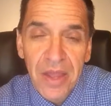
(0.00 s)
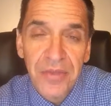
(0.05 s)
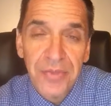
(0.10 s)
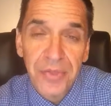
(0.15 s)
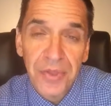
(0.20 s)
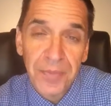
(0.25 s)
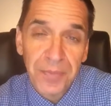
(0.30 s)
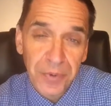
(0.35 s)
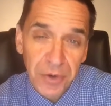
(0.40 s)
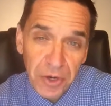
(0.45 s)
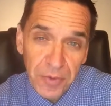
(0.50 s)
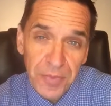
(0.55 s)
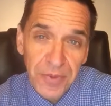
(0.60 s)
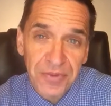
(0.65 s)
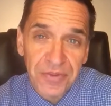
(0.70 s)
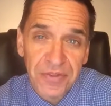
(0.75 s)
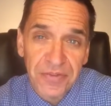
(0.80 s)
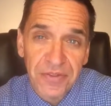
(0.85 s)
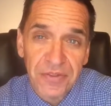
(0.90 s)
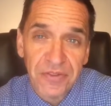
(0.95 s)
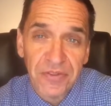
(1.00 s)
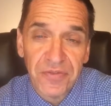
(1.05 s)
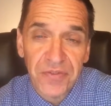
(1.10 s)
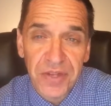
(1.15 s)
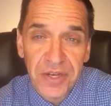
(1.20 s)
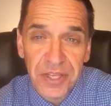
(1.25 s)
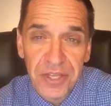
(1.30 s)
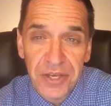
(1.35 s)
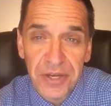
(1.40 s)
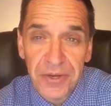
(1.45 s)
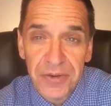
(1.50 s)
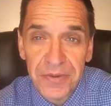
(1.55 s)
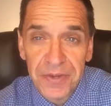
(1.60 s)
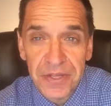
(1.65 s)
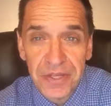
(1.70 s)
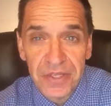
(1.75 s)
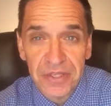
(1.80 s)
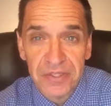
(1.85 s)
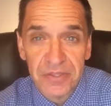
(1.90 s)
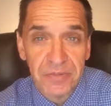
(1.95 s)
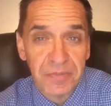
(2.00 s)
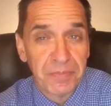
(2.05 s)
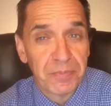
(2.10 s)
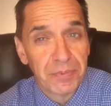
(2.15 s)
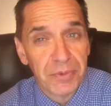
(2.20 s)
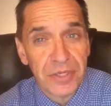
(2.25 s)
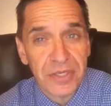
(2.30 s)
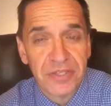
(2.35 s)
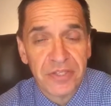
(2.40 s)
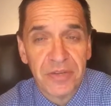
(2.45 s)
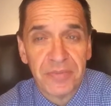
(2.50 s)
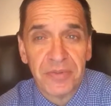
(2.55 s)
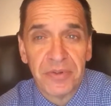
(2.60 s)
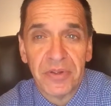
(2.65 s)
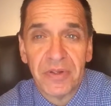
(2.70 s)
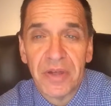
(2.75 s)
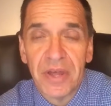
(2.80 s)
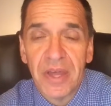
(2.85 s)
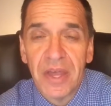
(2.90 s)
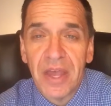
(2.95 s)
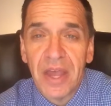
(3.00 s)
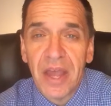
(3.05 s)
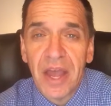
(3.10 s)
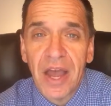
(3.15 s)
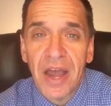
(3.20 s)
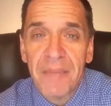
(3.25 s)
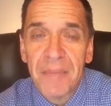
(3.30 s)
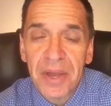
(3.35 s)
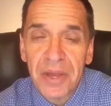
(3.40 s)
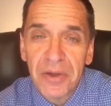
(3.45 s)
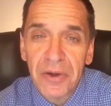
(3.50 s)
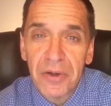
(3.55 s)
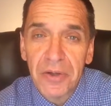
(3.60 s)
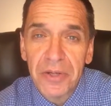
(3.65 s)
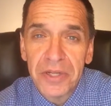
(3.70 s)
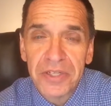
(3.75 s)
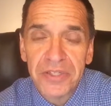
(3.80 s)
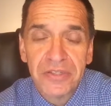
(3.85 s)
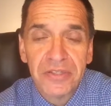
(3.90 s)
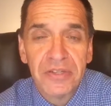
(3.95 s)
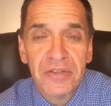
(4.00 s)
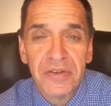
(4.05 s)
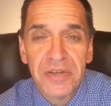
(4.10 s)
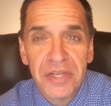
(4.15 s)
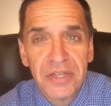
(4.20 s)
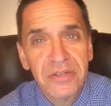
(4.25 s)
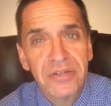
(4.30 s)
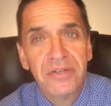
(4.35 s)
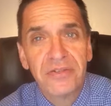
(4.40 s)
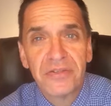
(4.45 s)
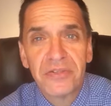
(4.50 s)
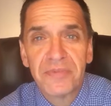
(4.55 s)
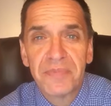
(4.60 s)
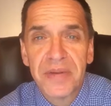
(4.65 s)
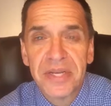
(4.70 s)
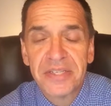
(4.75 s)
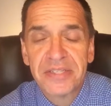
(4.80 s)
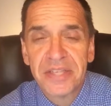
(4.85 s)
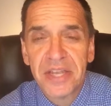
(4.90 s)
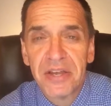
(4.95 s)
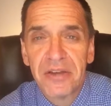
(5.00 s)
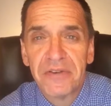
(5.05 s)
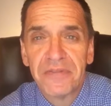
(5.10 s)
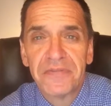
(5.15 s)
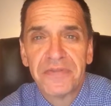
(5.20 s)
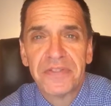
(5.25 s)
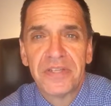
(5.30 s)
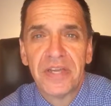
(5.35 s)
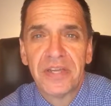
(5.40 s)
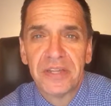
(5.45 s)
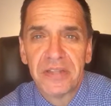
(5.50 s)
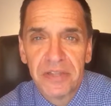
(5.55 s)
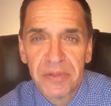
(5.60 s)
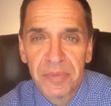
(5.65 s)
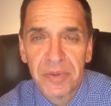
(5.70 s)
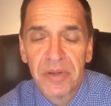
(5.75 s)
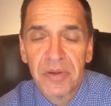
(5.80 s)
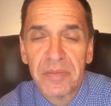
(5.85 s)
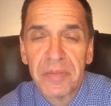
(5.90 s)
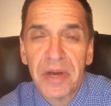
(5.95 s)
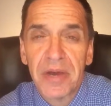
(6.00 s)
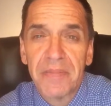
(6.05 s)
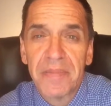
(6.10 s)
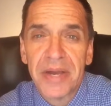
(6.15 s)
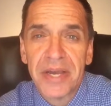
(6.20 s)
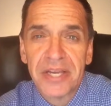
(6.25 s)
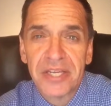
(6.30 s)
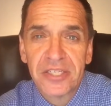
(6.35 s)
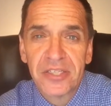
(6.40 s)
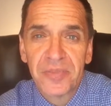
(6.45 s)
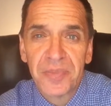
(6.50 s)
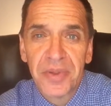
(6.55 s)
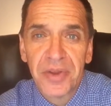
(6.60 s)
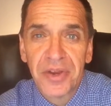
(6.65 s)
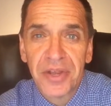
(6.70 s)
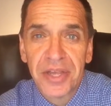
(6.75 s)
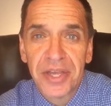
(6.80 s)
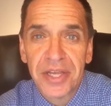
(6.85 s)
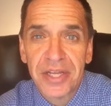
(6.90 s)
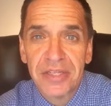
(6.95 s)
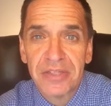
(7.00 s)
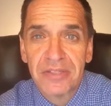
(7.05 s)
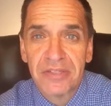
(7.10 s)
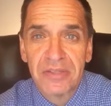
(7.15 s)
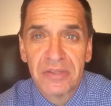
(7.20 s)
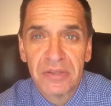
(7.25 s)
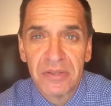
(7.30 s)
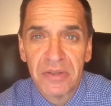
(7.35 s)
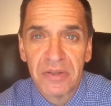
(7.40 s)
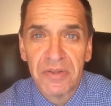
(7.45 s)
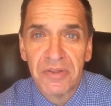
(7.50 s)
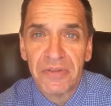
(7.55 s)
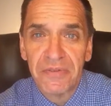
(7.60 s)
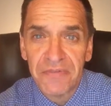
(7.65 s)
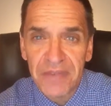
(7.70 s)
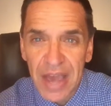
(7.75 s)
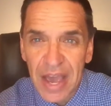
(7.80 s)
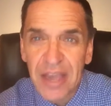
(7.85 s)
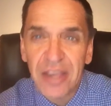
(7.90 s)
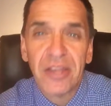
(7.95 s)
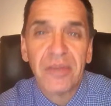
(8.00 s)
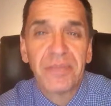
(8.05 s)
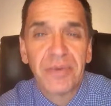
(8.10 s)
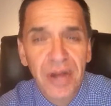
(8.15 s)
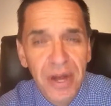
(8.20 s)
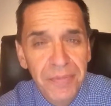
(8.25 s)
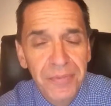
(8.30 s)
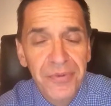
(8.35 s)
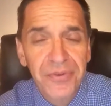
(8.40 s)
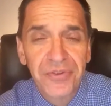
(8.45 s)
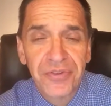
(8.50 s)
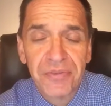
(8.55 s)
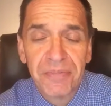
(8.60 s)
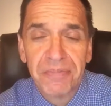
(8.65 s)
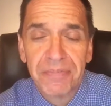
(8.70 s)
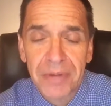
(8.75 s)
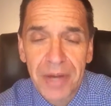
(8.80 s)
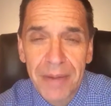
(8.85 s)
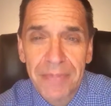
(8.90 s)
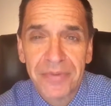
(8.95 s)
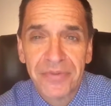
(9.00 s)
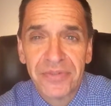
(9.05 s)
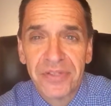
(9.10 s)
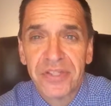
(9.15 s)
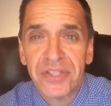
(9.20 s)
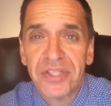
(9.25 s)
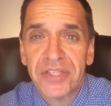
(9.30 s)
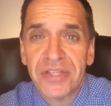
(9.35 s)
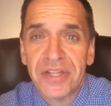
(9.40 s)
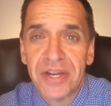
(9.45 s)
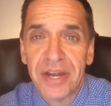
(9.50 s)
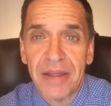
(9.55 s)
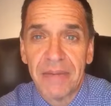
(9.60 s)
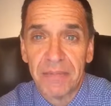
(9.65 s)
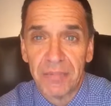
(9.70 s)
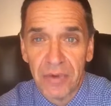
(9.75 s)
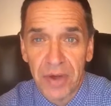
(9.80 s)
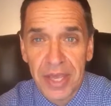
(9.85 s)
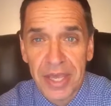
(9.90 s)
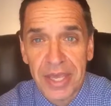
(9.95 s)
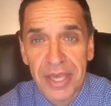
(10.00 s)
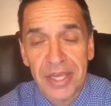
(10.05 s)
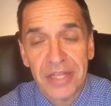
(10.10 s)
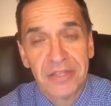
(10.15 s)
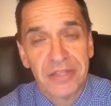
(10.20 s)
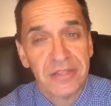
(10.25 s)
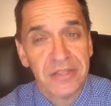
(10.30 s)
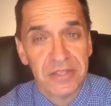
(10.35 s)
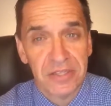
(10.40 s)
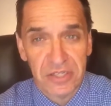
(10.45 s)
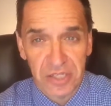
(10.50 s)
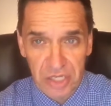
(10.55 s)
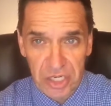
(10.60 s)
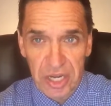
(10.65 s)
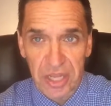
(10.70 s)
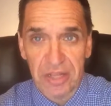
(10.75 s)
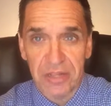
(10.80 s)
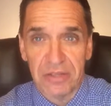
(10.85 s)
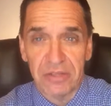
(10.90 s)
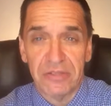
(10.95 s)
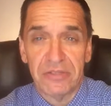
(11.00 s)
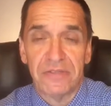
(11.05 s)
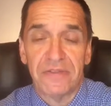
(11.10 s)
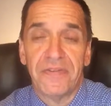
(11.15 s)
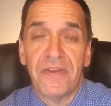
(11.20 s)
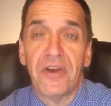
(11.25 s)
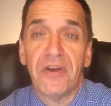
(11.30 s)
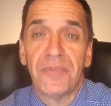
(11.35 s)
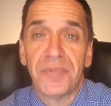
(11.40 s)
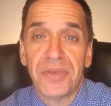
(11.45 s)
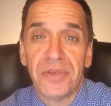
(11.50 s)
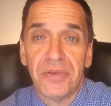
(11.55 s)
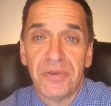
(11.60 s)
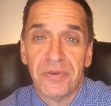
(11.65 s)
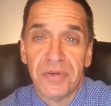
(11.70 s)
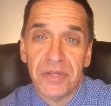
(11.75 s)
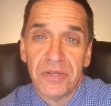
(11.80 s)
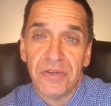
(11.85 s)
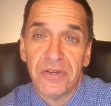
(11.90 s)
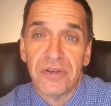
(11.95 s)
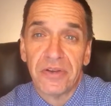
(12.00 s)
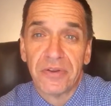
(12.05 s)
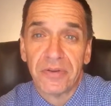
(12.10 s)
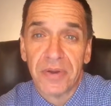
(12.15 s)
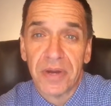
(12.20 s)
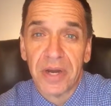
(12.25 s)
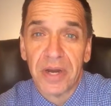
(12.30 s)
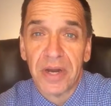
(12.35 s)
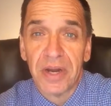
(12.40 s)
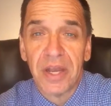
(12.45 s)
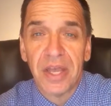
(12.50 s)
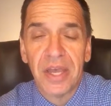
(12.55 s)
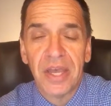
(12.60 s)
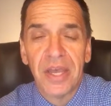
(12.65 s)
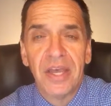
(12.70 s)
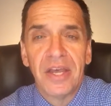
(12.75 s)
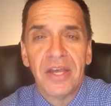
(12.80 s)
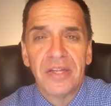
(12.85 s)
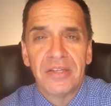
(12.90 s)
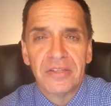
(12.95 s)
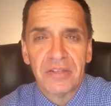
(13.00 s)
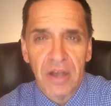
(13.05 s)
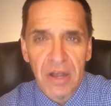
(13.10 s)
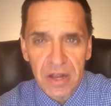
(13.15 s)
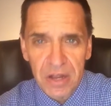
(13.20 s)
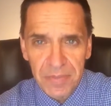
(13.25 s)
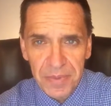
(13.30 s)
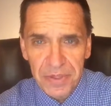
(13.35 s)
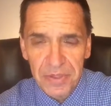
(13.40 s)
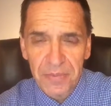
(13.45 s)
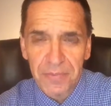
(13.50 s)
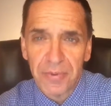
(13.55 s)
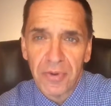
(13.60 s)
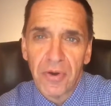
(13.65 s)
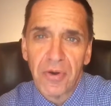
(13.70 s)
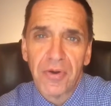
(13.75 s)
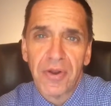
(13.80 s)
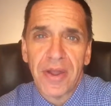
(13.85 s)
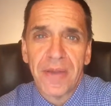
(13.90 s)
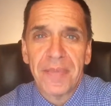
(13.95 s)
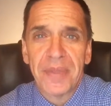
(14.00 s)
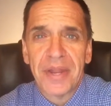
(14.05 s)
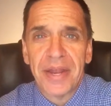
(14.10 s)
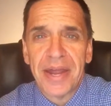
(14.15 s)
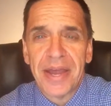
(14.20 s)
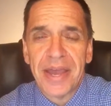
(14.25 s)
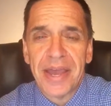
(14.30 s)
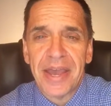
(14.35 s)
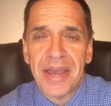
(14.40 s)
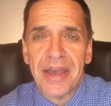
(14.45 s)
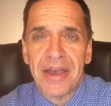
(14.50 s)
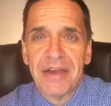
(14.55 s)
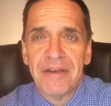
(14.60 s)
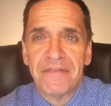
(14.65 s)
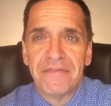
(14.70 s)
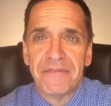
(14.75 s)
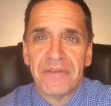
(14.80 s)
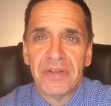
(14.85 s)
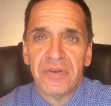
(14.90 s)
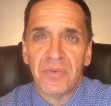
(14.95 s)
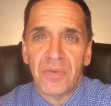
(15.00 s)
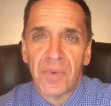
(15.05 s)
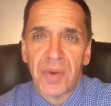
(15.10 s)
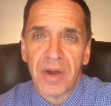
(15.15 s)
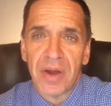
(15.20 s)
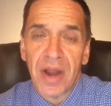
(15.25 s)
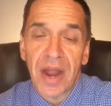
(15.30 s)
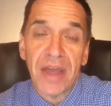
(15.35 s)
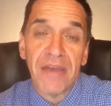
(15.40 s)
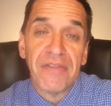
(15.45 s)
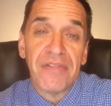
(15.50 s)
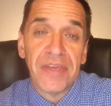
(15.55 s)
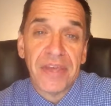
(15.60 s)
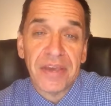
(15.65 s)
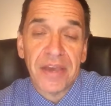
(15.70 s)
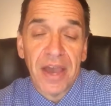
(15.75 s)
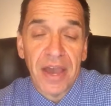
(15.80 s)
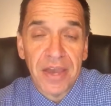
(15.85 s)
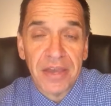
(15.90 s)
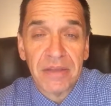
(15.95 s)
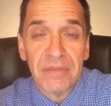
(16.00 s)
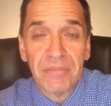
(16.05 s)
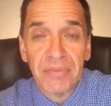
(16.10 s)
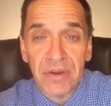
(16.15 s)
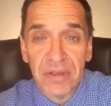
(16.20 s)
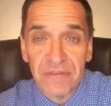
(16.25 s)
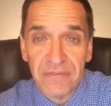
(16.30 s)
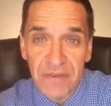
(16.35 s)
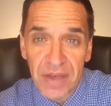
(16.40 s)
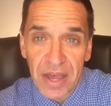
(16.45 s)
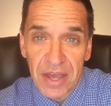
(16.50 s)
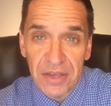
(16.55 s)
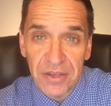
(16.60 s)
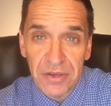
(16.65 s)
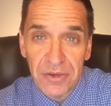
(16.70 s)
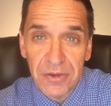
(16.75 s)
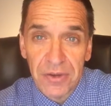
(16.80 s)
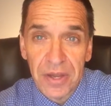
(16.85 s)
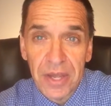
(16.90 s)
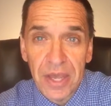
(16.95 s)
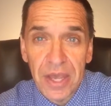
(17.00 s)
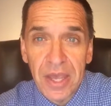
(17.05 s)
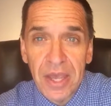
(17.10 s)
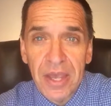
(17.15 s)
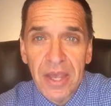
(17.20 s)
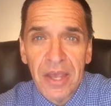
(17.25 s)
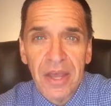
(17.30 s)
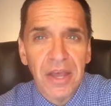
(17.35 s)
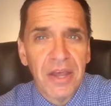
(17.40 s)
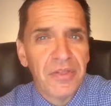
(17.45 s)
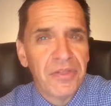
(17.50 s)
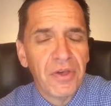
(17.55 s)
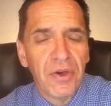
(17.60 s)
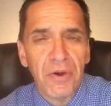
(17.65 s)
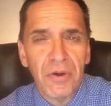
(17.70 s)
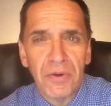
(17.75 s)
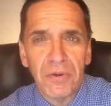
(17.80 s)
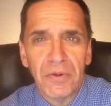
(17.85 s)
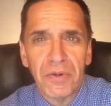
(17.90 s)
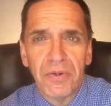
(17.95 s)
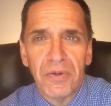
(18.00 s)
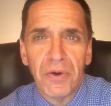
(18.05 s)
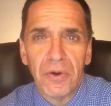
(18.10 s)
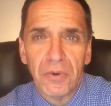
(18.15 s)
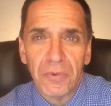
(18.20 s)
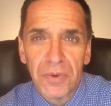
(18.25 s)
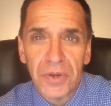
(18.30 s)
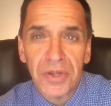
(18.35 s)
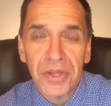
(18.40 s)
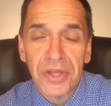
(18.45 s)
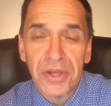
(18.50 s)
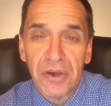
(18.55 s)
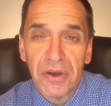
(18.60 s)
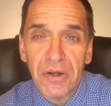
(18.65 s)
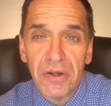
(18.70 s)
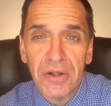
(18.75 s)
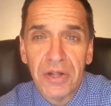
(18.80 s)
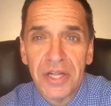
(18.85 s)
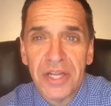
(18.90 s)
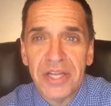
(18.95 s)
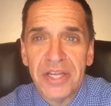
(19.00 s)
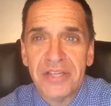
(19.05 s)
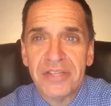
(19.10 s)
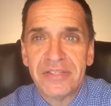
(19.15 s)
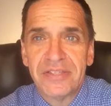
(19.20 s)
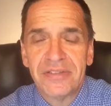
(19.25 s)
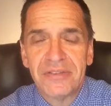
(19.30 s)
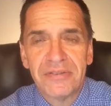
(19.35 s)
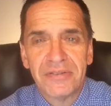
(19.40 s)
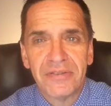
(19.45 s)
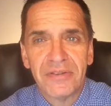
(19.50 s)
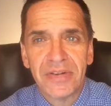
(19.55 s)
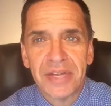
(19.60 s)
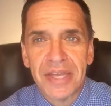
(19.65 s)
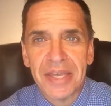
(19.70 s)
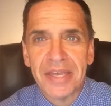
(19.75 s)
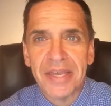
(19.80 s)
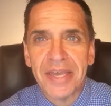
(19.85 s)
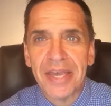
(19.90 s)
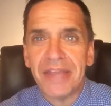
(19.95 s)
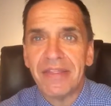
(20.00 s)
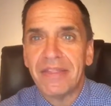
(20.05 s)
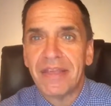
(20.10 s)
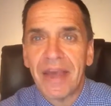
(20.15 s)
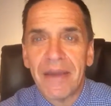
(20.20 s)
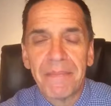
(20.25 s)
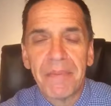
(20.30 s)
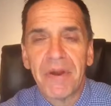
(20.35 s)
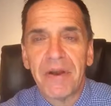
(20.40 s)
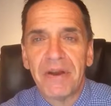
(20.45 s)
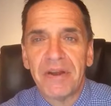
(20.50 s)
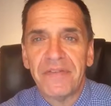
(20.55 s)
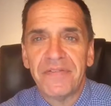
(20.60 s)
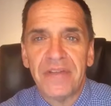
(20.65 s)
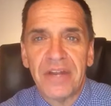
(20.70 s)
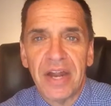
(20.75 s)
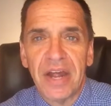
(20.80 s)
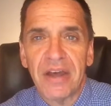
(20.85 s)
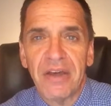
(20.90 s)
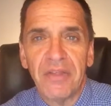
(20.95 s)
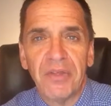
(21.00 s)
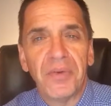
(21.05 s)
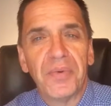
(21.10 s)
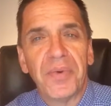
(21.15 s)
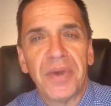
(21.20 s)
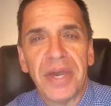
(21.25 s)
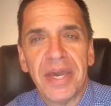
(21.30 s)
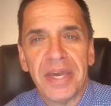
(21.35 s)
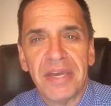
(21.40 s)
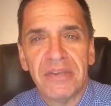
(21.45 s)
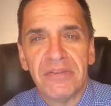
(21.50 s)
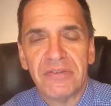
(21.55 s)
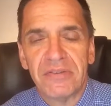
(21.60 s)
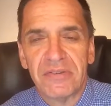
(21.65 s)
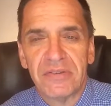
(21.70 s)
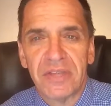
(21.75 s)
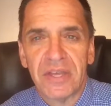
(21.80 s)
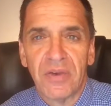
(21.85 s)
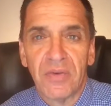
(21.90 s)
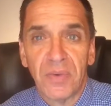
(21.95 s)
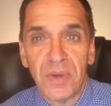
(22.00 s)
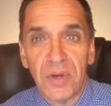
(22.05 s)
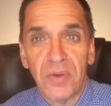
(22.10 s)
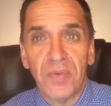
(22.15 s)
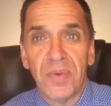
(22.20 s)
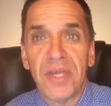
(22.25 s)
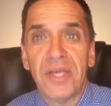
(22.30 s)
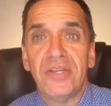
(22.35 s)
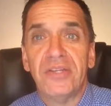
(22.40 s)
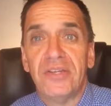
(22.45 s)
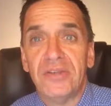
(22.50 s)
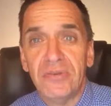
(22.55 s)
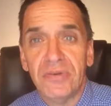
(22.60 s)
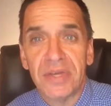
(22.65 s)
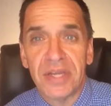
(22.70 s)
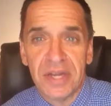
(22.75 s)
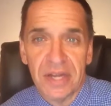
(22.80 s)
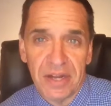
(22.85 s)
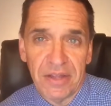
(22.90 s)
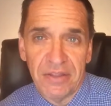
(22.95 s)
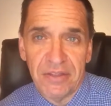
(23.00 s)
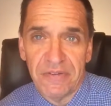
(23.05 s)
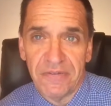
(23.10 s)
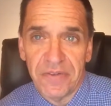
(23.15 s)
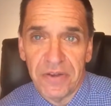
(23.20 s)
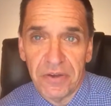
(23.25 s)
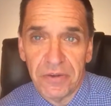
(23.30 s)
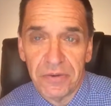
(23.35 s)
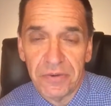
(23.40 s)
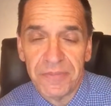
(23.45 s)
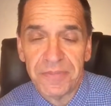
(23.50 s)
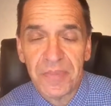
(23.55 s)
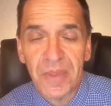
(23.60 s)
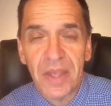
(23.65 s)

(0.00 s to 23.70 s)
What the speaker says: The purpose of this video is pretty simple. My goal is to introduce myself, tell you a little bit about my experience, the value proposition that I'm bringing to this challenge of helping you in your career, talk about the program that I have and where I think I can bring value. The whole really goal is to sort of get that part of it out of the way so that when we do get on the phone,